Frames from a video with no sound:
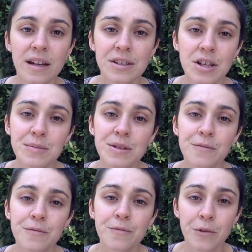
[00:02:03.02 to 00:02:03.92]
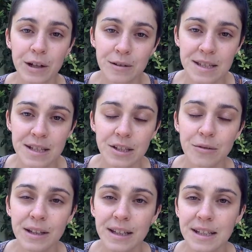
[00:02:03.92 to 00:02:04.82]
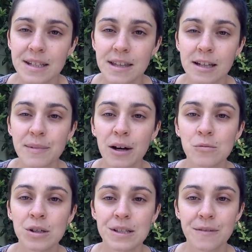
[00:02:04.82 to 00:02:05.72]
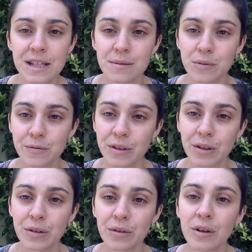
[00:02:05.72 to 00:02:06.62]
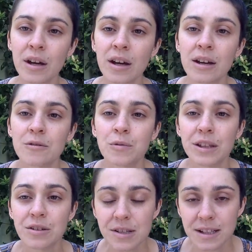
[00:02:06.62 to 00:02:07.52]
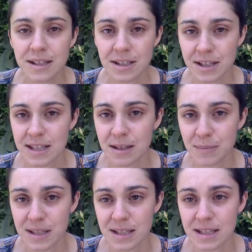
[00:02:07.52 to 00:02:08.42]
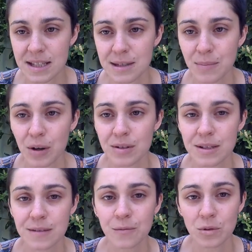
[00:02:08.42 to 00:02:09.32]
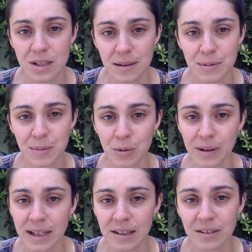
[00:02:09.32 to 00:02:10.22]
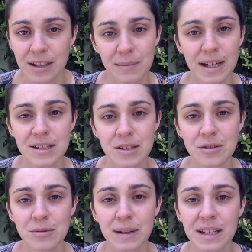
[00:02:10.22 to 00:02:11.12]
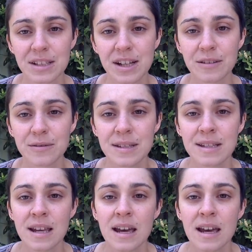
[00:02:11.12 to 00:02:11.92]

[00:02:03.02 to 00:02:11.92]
In terms of frequency, you really need to think about what's feasible for you. We usually suggest that businesses post 4 times per week on their main social media channels